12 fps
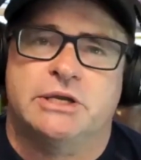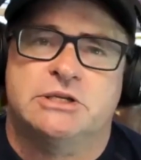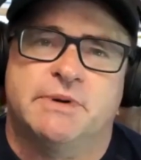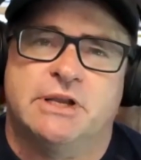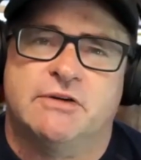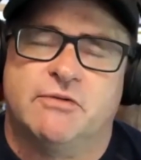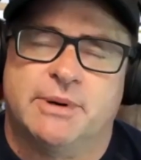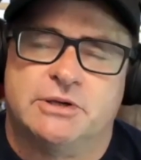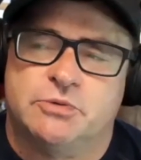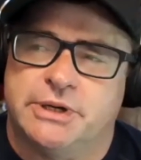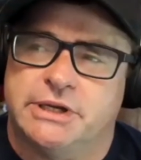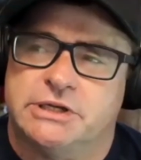He's been there for about
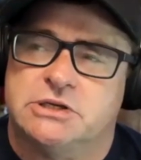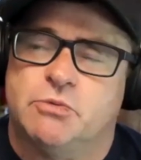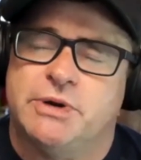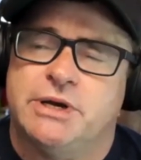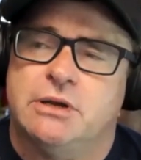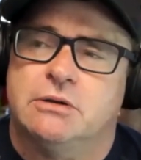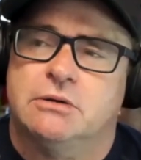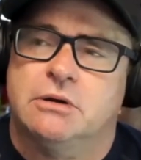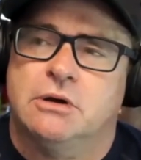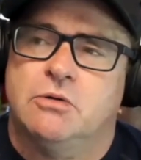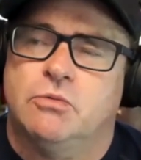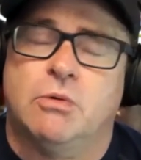20 years. So we,
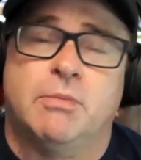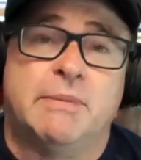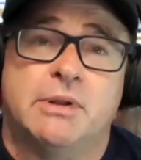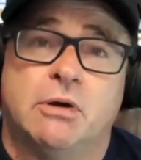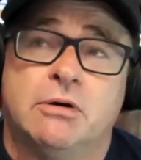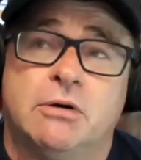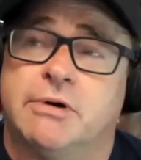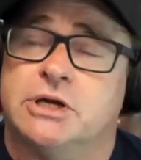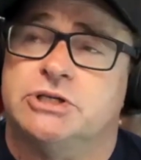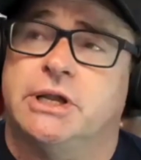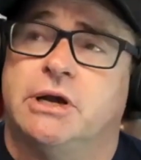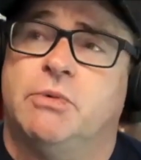well, maybe longer
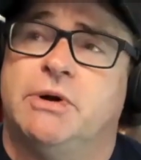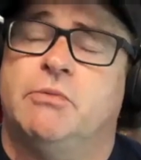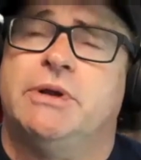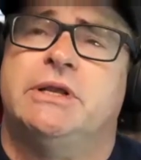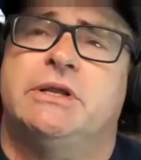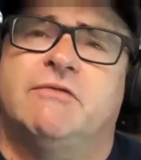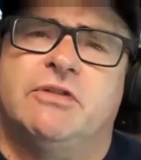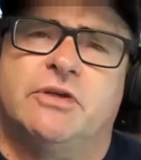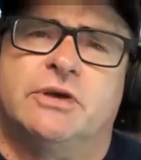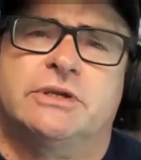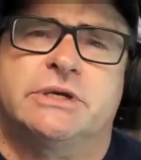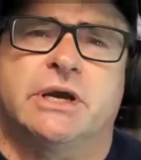actually now. We did
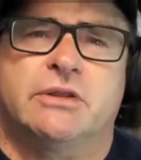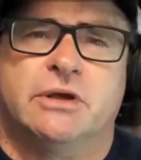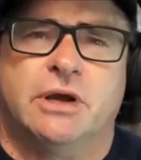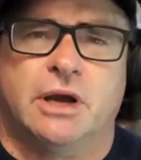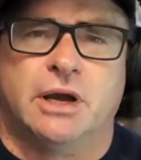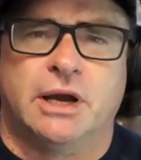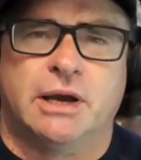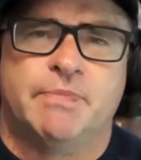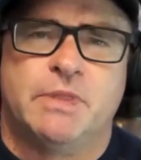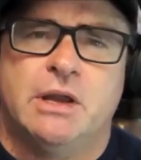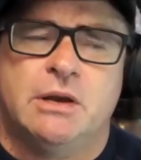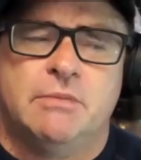everything together.
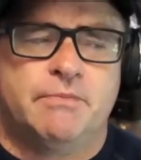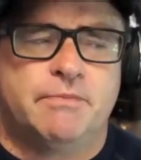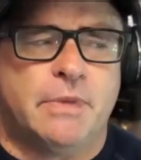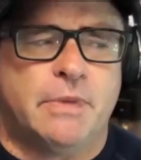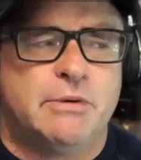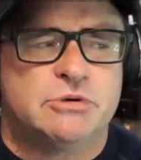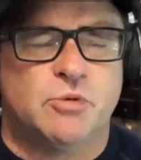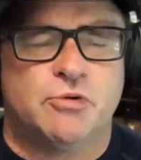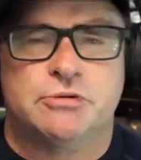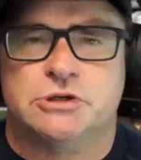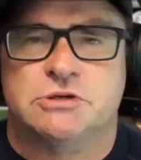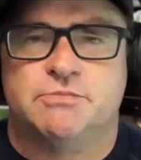He was more
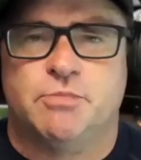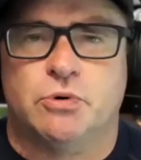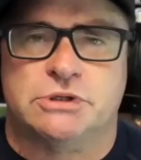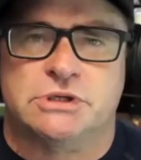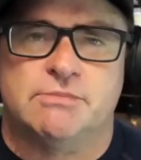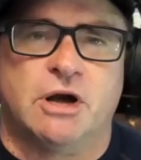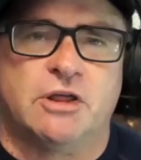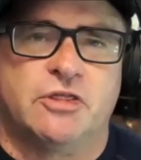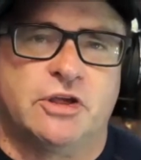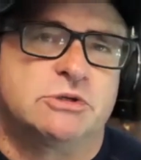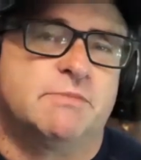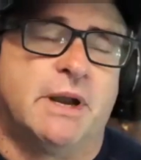into sports and my
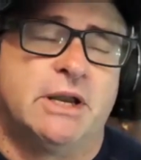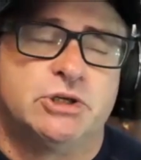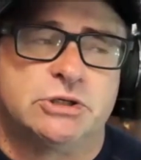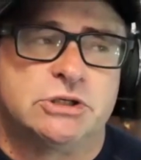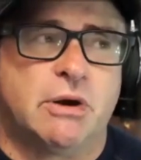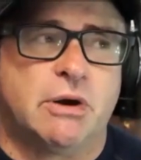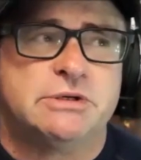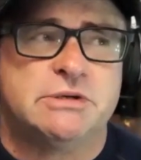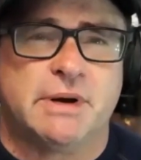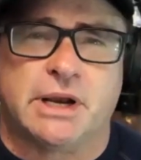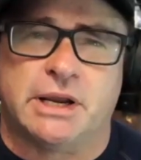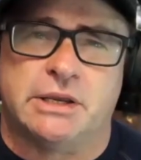thing was magic. So I was
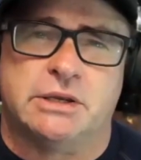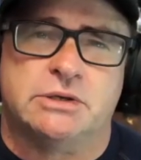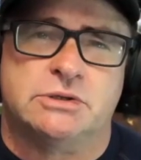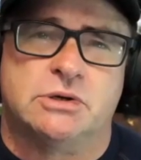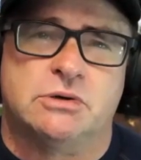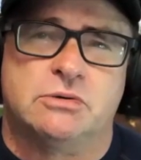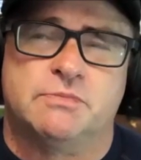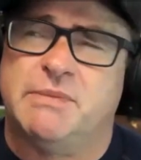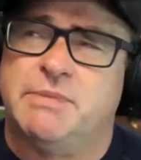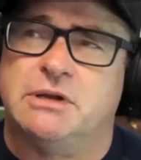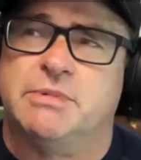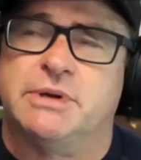about 8 years old,
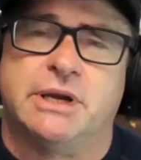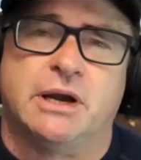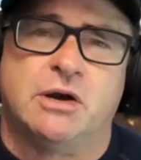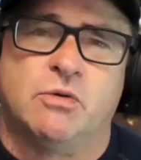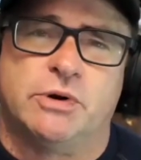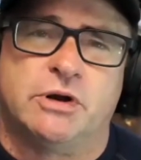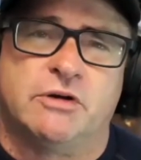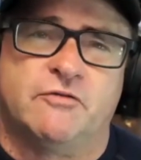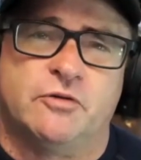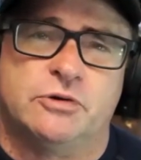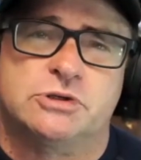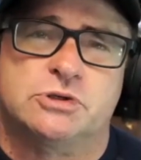maybe a little bit younger, when I
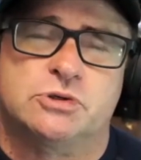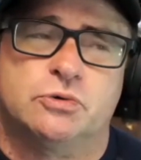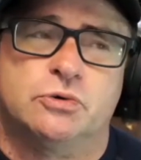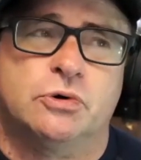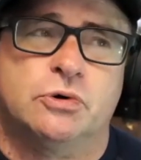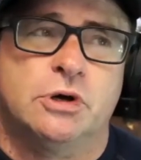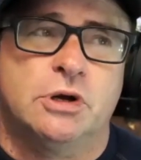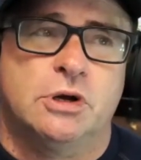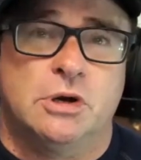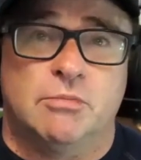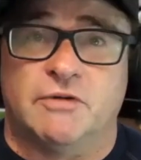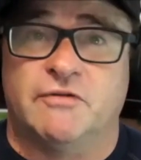first saw
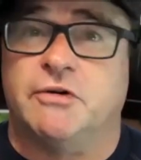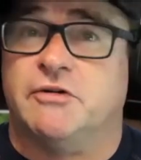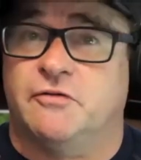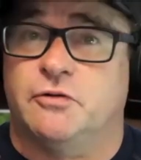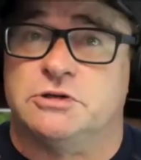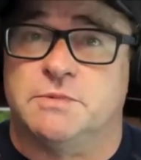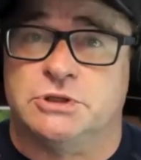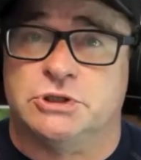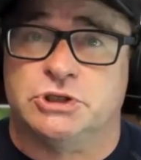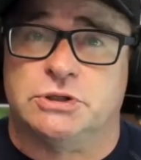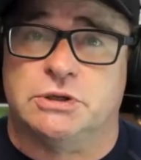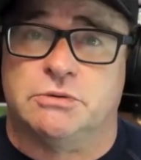my very first
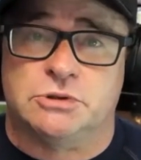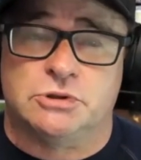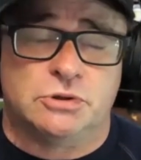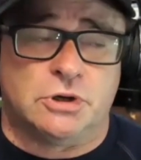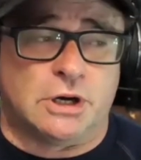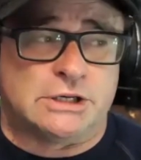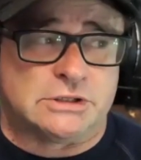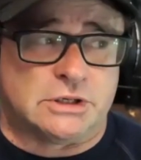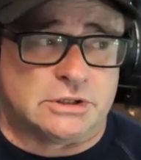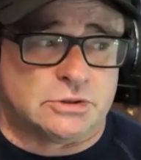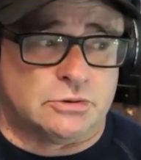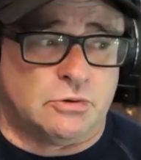magician. There were two guys I saw.